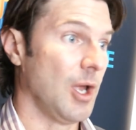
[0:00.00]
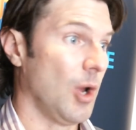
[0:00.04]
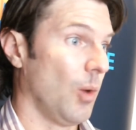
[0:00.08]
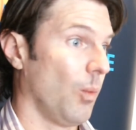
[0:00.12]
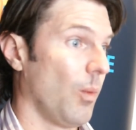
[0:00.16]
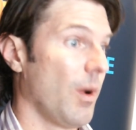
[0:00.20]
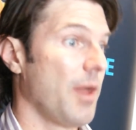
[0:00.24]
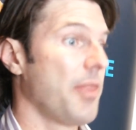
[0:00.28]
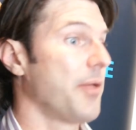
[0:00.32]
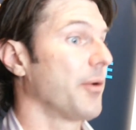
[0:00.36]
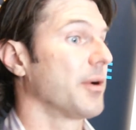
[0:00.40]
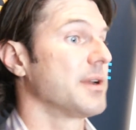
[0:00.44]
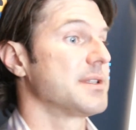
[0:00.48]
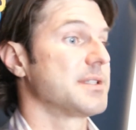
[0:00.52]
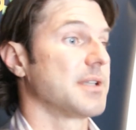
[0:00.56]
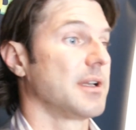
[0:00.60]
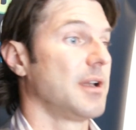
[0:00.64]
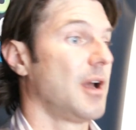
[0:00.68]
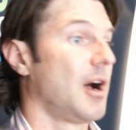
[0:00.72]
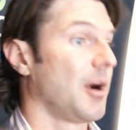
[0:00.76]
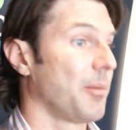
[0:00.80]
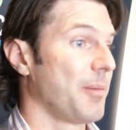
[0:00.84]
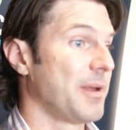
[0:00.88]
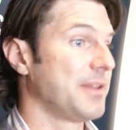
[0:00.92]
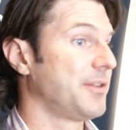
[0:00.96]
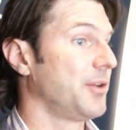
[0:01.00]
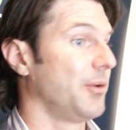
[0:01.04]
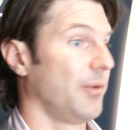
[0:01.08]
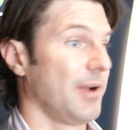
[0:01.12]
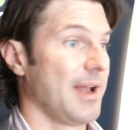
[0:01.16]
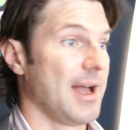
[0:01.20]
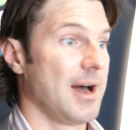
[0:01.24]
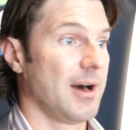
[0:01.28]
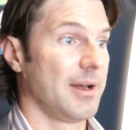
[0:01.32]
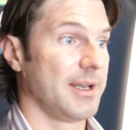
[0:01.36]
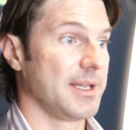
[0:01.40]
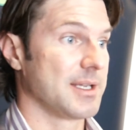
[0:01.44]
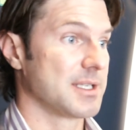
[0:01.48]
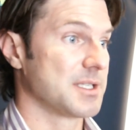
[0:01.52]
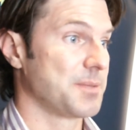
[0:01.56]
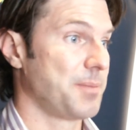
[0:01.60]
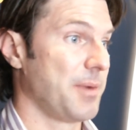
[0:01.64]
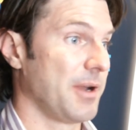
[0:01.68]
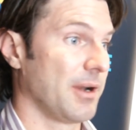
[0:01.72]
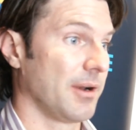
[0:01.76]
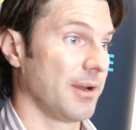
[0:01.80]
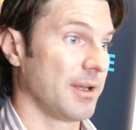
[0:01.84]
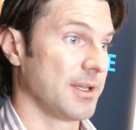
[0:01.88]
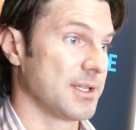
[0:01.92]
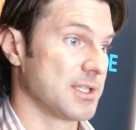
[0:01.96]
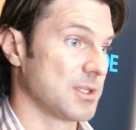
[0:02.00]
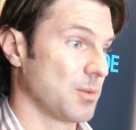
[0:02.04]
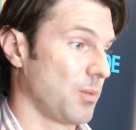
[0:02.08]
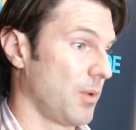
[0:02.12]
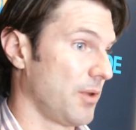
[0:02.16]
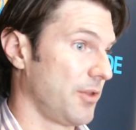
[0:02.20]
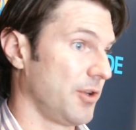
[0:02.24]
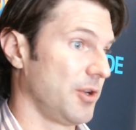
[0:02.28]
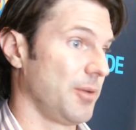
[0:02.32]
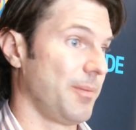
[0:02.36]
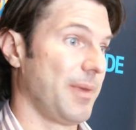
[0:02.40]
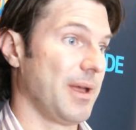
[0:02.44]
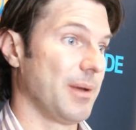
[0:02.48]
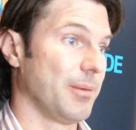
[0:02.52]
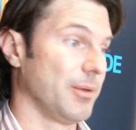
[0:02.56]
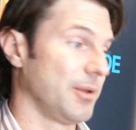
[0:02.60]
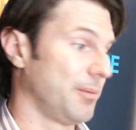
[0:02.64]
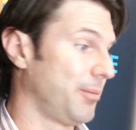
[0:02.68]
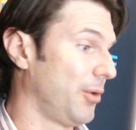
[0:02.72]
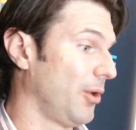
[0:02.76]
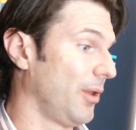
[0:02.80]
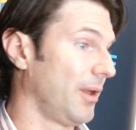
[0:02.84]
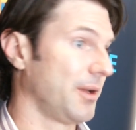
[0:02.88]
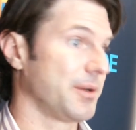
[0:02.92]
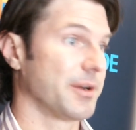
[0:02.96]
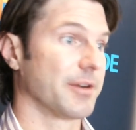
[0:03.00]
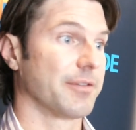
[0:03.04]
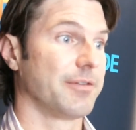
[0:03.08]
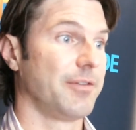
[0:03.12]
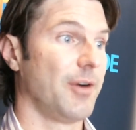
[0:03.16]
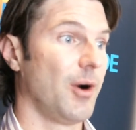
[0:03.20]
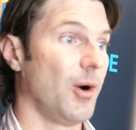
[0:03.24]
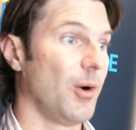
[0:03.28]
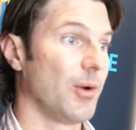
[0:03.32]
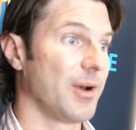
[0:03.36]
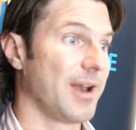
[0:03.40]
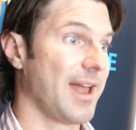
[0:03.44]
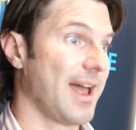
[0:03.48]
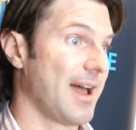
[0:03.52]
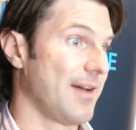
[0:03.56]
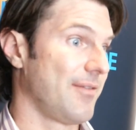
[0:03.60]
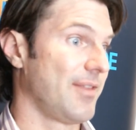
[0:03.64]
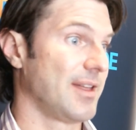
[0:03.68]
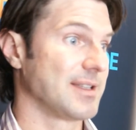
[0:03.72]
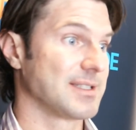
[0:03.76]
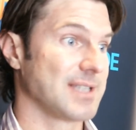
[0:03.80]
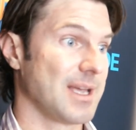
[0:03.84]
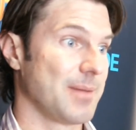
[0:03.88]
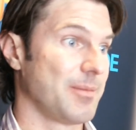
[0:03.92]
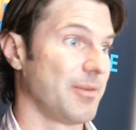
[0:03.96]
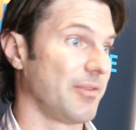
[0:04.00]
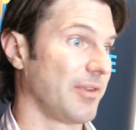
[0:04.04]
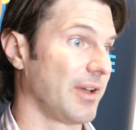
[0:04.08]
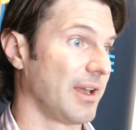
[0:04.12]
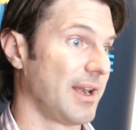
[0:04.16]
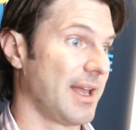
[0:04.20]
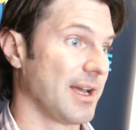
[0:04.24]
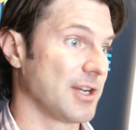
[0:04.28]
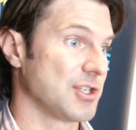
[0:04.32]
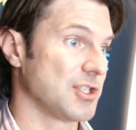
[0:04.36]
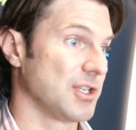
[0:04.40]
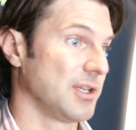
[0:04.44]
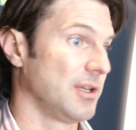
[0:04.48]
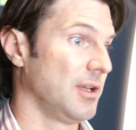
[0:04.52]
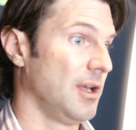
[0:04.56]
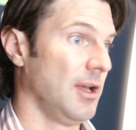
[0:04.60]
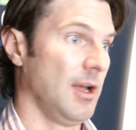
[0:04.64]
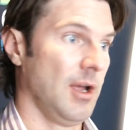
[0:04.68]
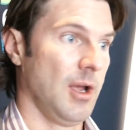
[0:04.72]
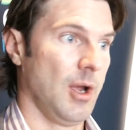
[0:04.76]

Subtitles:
whether it's an augmented reality experience, whether you'd be able to pull out your phone and have that type of connection,